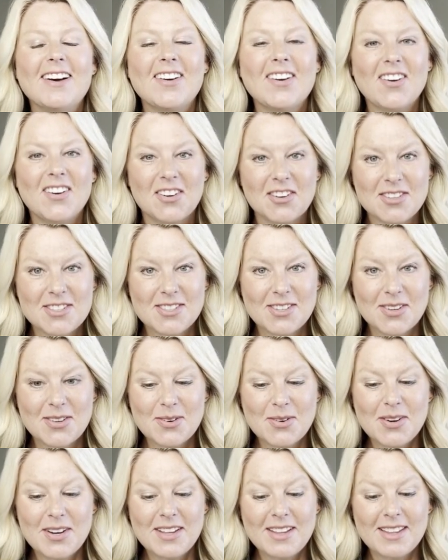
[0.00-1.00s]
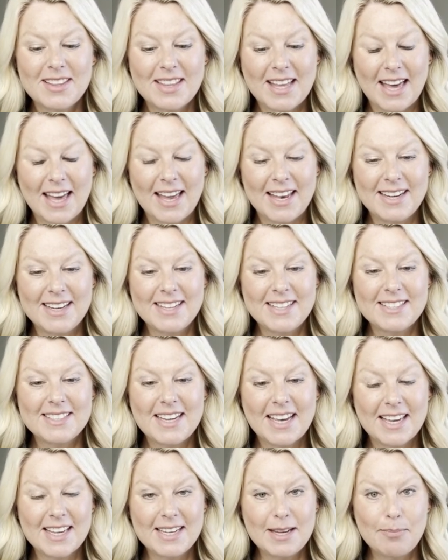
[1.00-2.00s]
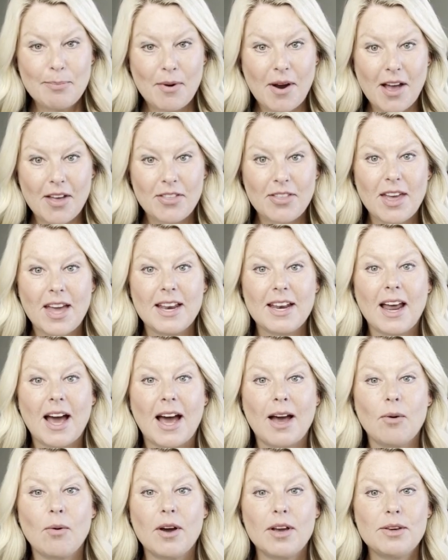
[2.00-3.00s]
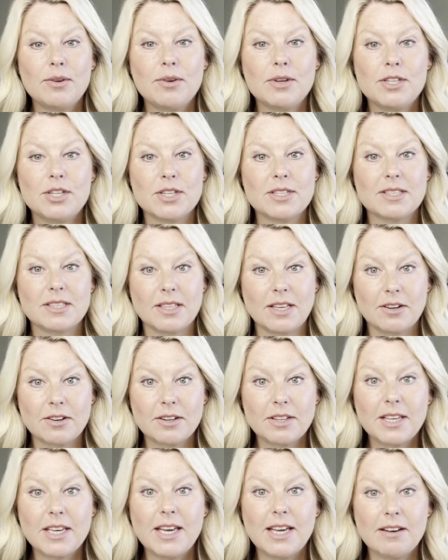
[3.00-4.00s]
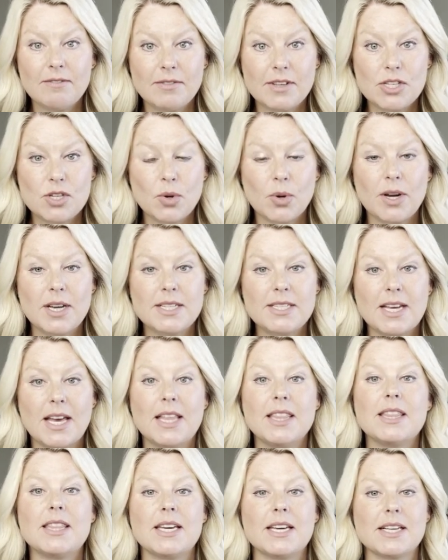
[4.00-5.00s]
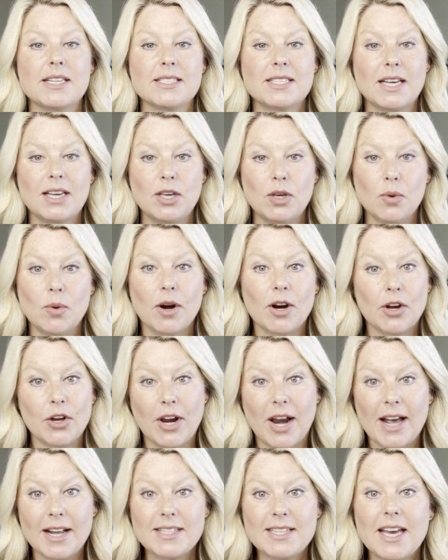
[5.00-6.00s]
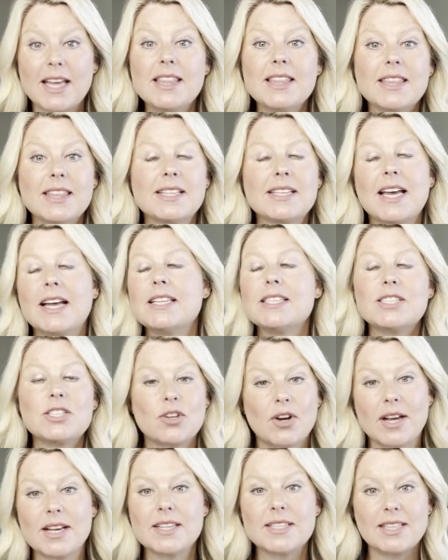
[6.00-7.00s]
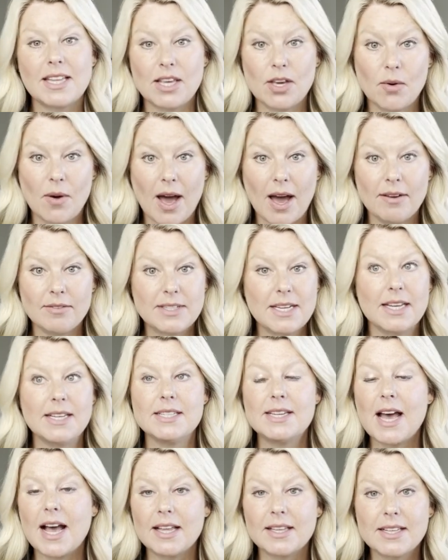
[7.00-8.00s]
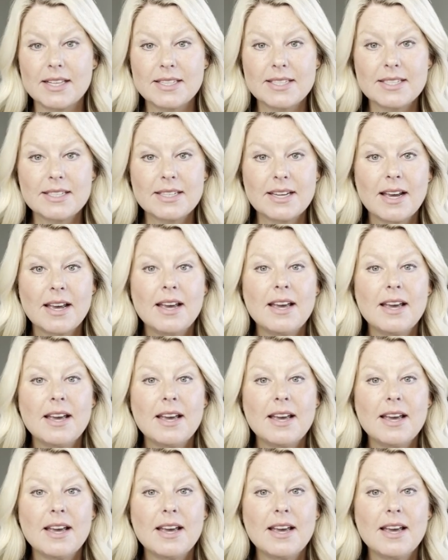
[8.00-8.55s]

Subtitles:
Also, then take a deep breath, and I want you to just literally inventory 10 things that you are good at, 10 strengths that you have, 10 talents,